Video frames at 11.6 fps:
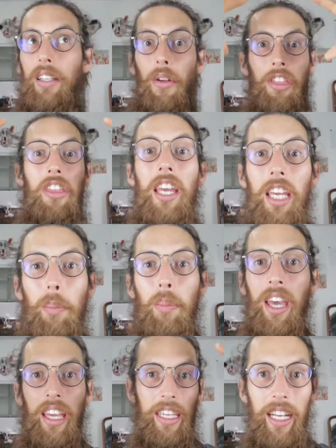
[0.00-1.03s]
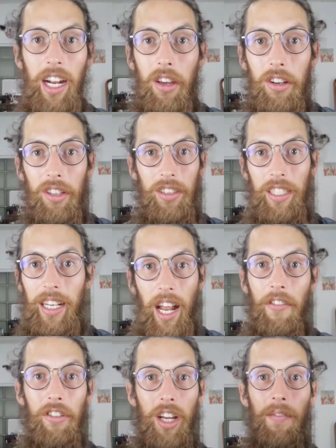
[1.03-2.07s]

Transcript: Think big, get out of your